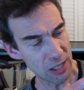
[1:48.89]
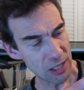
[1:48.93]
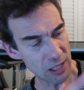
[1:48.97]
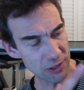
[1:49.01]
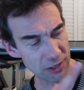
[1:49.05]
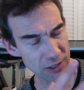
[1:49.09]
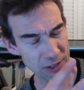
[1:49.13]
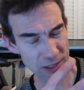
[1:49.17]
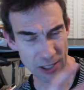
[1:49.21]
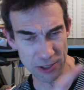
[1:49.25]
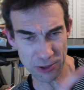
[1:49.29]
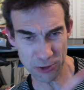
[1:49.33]
I
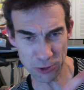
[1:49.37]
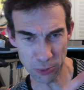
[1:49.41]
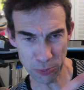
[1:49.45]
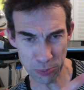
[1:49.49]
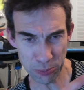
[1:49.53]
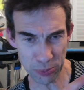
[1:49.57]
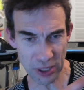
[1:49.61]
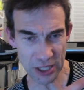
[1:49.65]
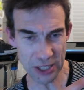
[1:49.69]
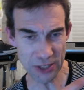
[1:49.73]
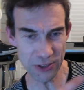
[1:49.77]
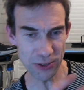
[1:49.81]
think the actual
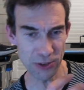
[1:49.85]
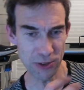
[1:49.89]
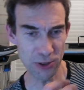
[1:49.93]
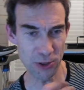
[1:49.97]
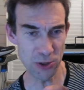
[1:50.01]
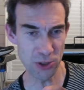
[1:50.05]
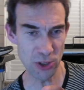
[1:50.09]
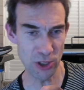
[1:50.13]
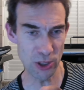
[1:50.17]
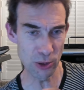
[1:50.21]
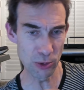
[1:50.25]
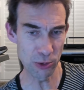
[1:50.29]
base of
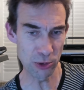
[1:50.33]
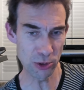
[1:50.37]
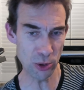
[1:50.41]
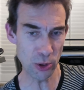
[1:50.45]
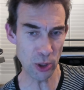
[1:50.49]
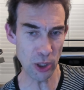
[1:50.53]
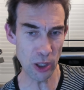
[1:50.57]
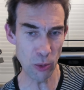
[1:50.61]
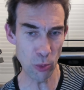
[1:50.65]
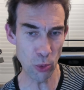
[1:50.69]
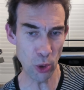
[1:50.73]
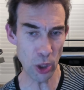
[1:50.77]
the shoe is
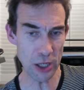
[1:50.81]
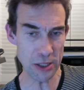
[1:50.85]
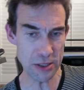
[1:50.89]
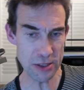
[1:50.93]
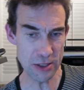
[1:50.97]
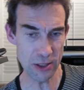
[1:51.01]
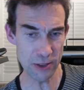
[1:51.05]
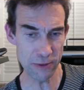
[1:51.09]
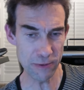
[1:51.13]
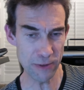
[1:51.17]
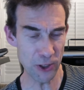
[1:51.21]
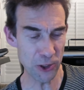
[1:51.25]
quite wide
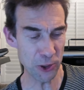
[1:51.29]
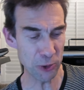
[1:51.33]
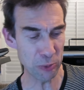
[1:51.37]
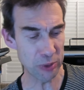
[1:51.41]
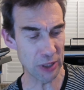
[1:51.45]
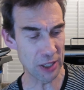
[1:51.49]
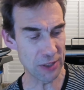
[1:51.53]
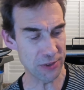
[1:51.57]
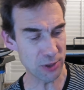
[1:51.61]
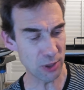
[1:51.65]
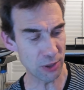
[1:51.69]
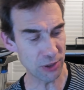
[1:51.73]
in the first
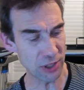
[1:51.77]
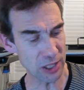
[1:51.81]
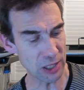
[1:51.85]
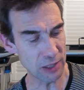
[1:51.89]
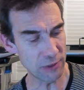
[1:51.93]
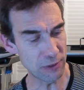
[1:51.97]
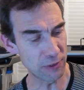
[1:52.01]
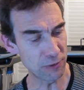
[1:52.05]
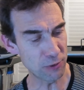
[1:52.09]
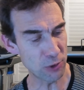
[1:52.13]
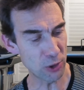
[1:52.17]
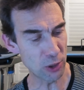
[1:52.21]
place. So I think
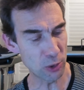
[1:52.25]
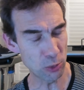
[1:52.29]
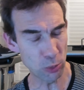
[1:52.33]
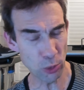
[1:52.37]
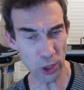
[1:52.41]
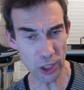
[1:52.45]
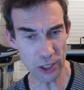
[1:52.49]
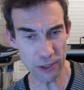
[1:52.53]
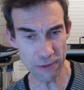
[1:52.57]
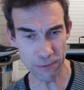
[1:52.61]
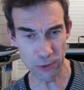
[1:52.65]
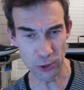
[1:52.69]
if you've got a
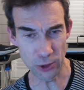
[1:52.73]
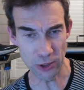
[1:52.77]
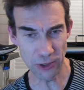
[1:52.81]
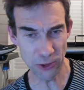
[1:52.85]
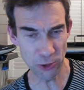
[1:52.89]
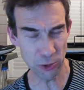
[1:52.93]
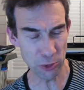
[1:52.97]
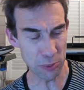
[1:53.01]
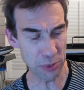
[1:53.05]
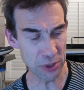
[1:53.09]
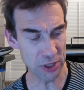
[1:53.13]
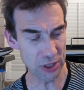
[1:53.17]
wide foot,
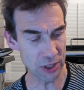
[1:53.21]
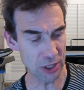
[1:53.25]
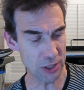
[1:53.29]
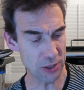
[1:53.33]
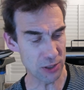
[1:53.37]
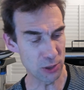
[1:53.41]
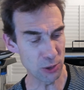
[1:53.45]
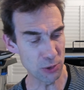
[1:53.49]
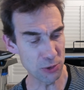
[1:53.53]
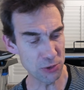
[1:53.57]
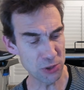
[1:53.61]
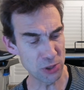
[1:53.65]
this would be an
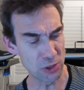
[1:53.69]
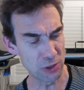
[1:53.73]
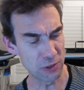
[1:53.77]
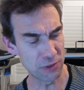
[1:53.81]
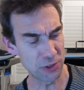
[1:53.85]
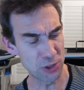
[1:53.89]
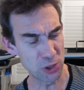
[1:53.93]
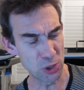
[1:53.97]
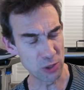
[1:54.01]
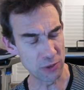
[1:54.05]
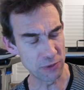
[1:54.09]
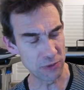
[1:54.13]
ideal
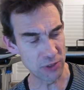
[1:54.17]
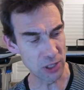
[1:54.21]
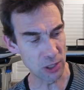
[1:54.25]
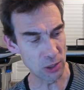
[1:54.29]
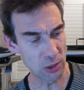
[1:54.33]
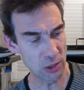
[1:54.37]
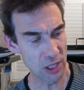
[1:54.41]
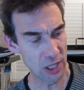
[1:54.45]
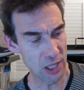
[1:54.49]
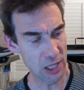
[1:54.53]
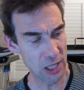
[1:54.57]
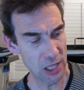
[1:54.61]
shoe for
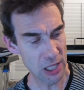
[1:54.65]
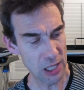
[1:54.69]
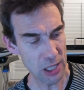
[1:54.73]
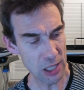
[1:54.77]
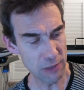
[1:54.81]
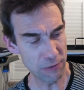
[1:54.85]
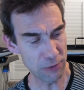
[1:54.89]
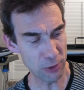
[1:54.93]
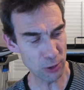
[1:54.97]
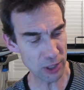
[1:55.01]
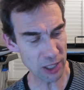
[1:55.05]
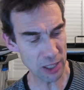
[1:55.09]
you.
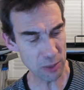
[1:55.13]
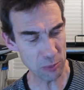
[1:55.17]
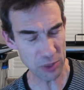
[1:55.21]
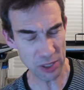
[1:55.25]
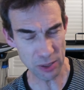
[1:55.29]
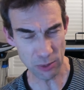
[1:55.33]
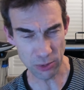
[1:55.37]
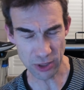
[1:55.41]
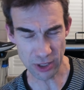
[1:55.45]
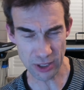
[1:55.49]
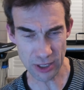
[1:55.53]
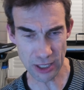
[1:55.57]
If you're like
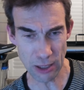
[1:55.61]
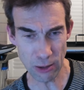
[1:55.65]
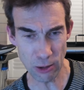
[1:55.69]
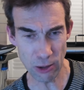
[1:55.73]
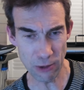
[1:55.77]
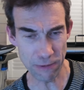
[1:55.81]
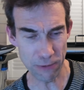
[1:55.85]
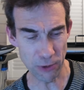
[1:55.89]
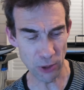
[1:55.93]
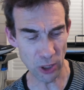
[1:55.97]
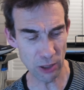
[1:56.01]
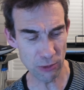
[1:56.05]
me with a
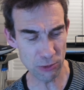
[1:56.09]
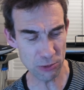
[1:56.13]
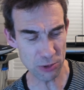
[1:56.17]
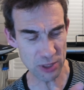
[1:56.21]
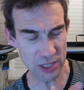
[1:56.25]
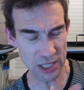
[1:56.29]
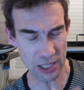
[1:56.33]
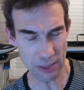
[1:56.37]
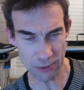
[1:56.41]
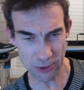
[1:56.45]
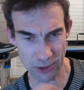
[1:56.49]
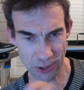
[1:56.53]
narrow foot, I'm
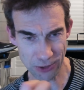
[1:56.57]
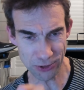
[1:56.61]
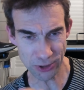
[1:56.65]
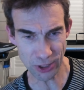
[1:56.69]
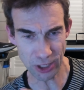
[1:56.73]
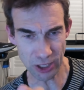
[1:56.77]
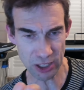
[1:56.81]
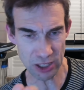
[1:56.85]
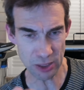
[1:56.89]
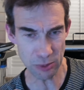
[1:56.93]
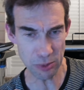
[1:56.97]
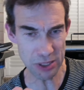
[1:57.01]
really having to
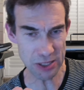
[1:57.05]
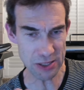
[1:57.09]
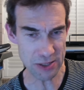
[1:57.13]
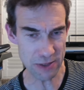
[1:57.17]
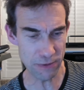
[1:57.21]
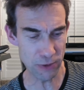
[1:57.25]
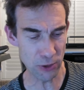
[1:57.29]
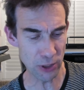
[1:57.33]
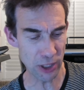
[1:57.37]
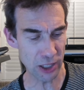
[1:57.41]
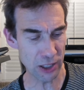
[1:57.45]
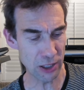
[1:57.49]
tug them in
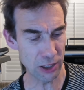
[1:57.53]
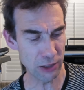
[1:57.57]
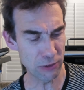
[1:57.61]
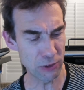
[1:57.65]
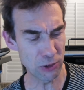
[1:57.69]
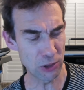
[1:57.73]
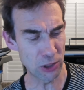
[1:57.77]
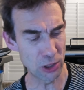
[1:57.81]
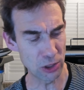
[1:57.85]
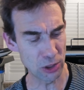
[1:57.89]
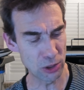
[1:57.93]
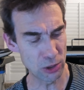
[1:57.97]
to feel like I've
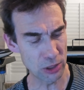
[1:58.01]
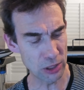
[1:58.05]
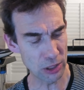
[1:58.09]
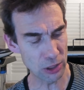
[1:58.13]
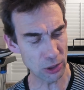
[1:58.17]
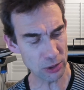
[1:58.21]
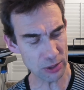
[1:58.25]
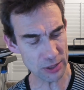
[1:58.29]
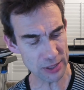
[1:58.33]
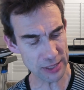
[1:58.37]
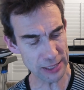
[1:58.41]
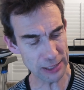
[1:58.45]
got a good
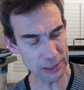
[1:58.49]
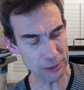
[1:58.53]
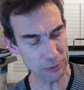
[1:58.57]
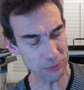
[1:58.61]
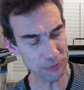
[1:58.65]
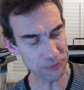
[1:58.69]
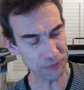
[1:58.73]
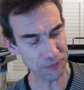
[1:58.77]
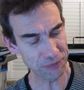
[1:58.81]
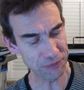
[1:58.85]
lockdown.